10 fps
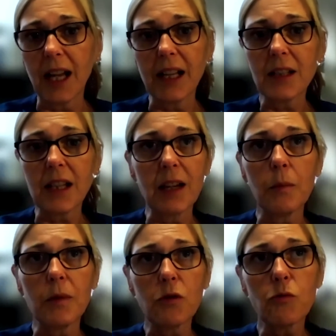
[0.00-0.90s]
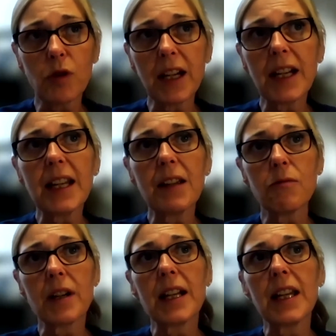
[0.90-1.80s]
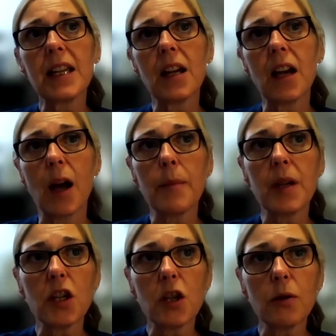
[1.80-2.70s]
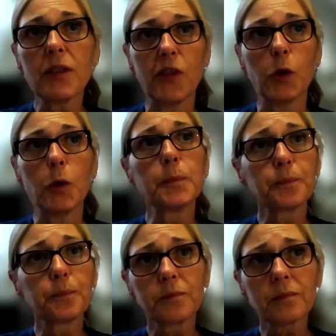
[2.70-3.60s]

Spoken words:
And it was really, really useful